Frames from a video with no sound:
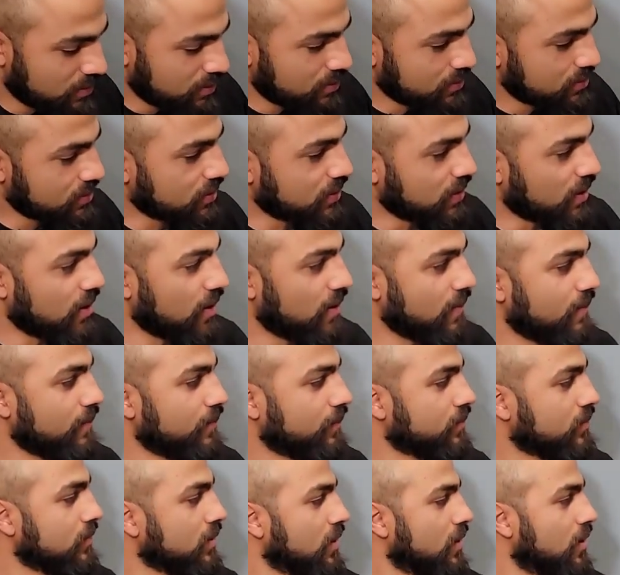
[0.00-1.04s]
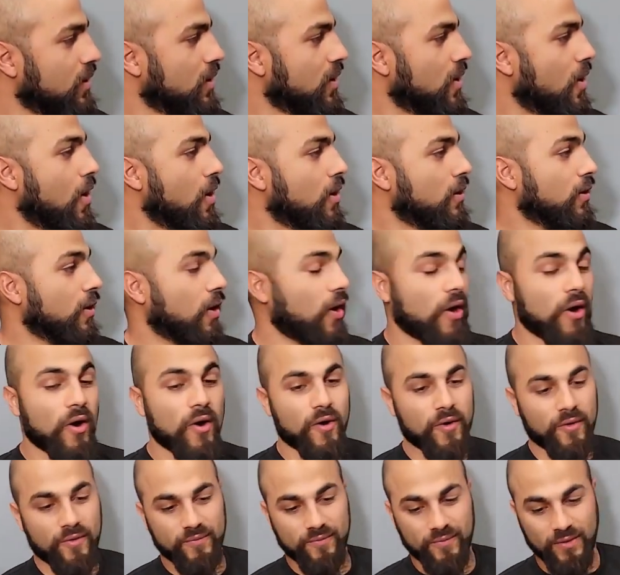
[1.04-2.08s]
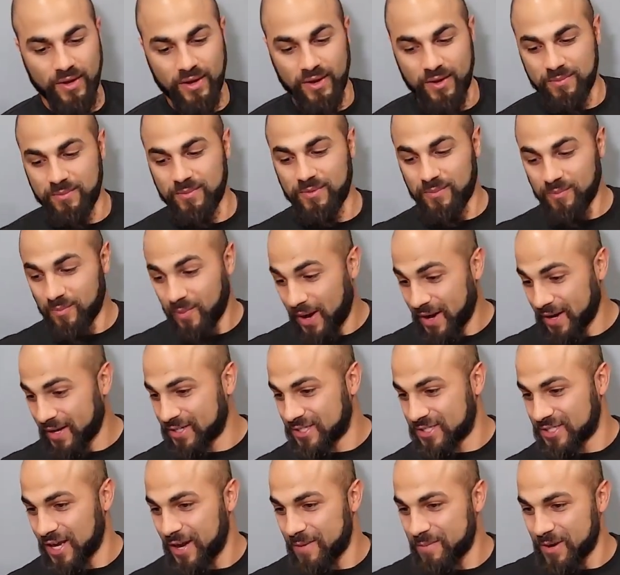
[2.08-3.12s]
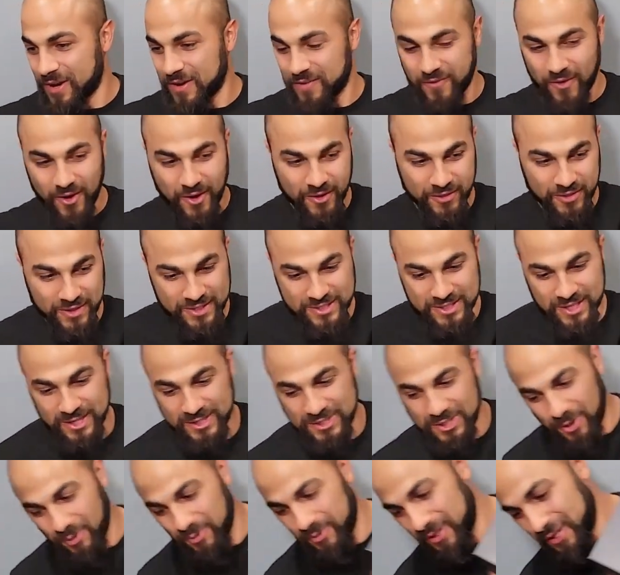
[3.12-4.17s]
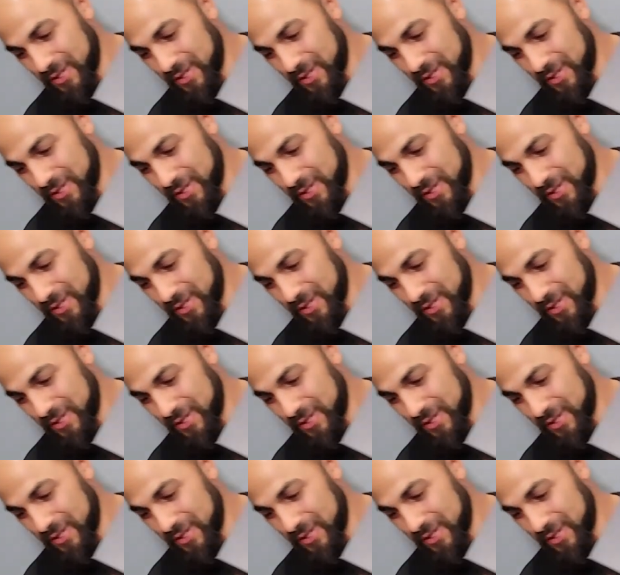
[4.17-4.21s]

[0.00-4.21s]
this game. Oh, my excitement of all this, I totally